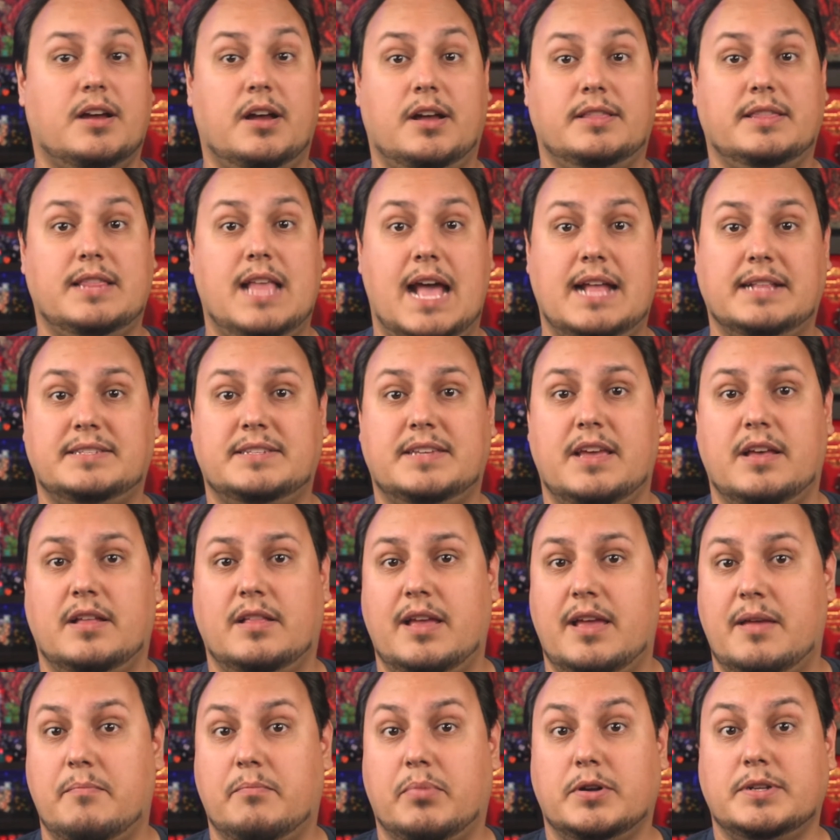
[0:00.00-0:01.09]
on that skill
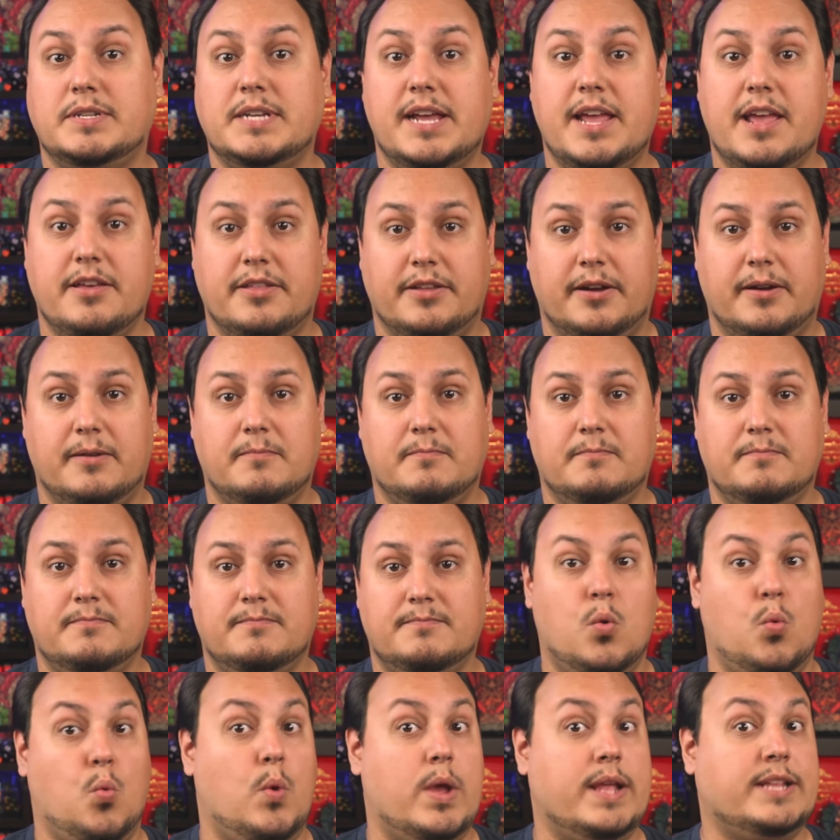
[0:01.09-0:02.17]
in particular,
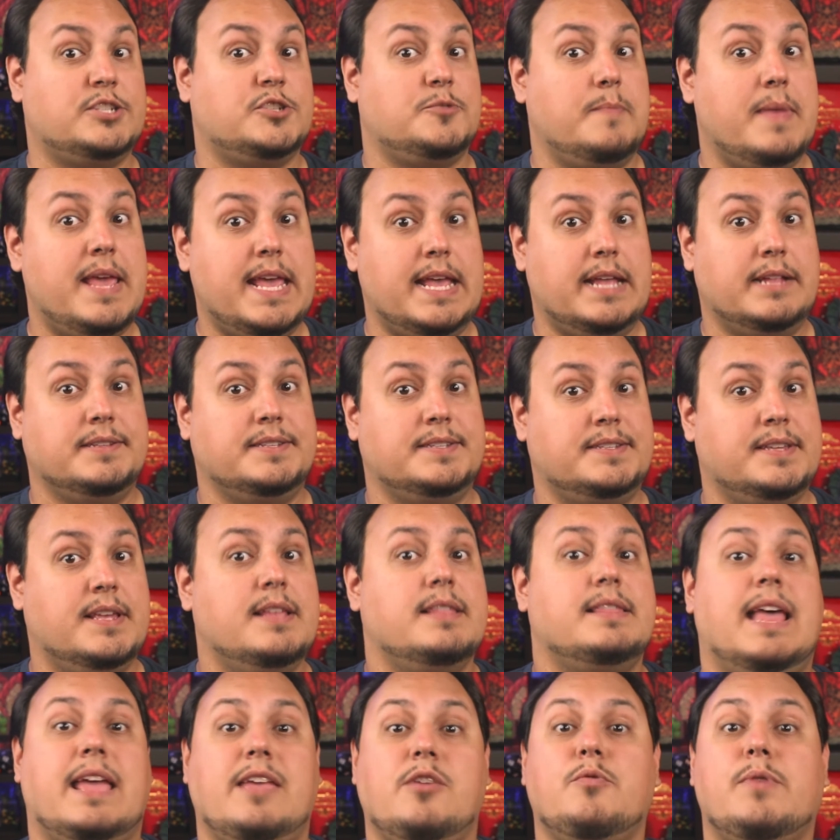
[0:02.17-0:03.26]
which means
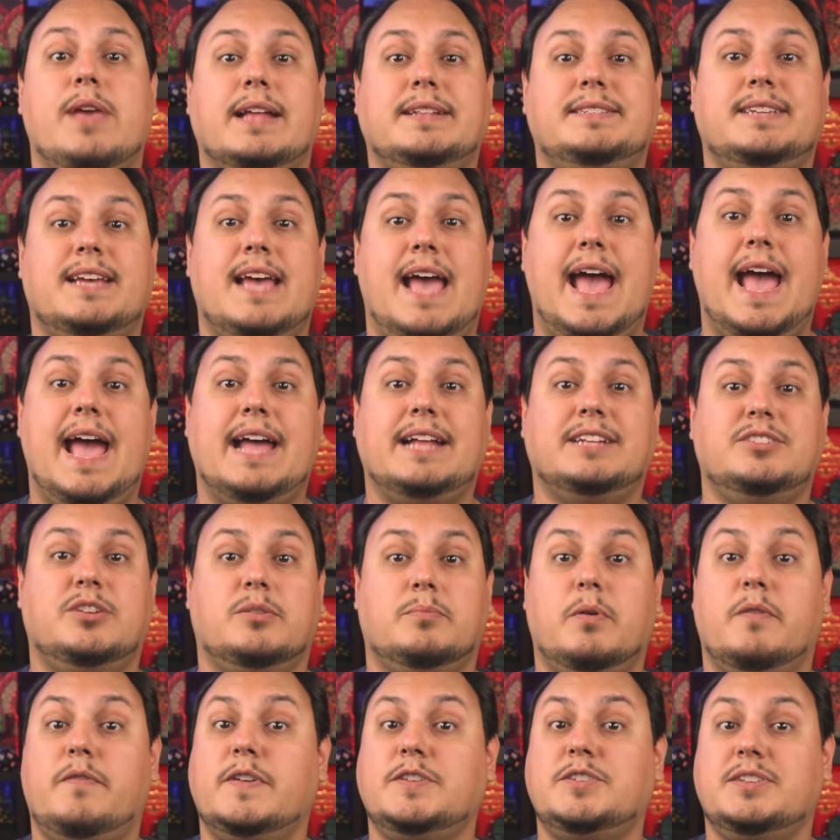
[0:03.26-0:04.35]
that you get to add your
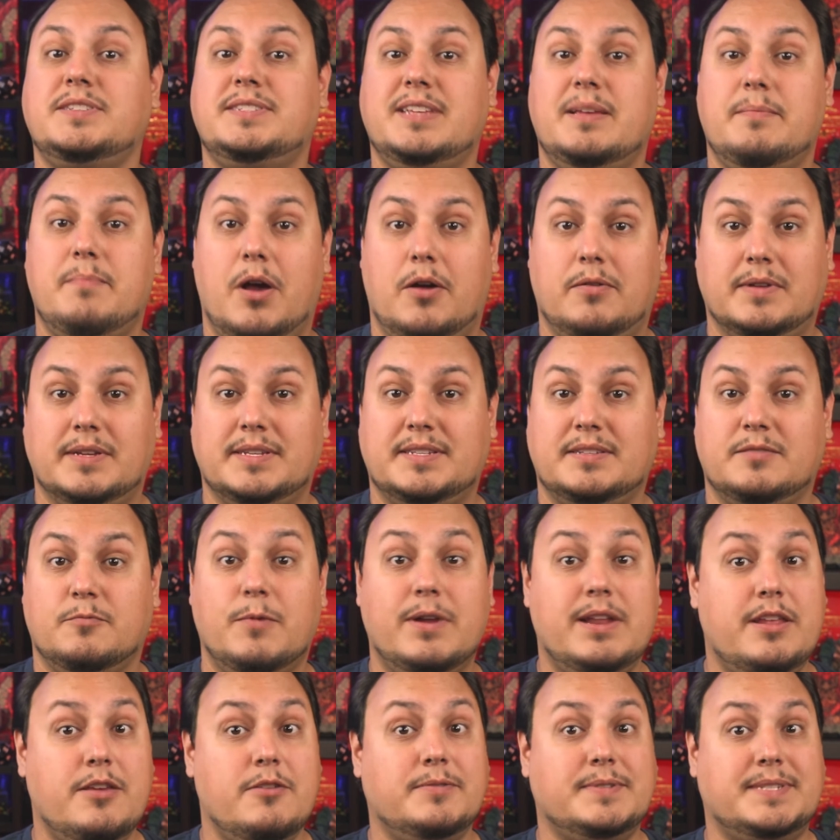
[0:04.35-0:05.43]
proficiency bonus
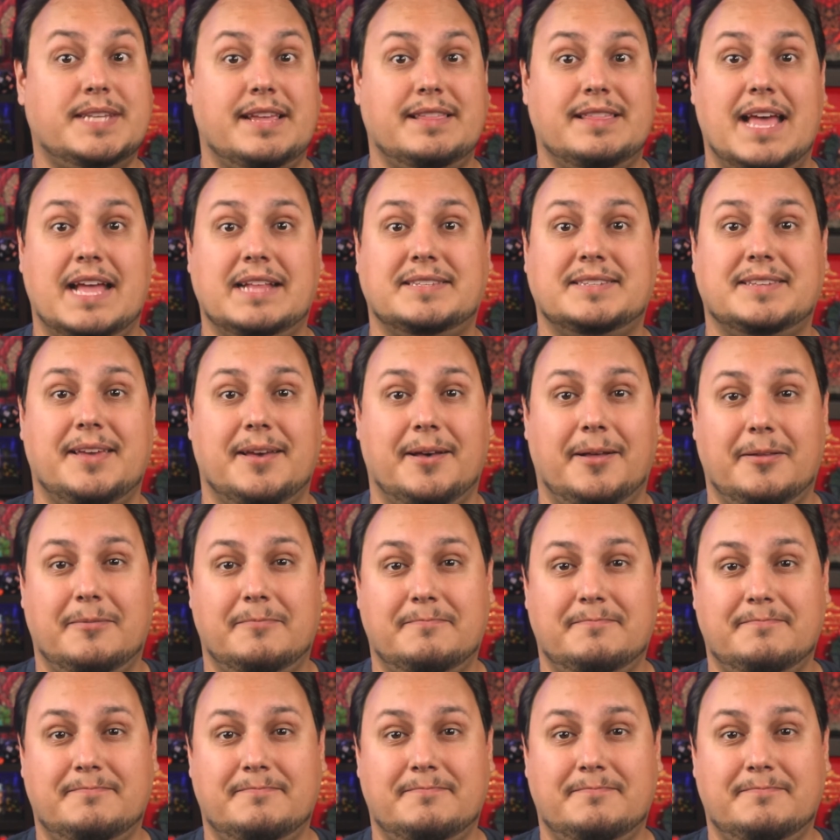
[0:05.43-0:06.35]
when using that skill.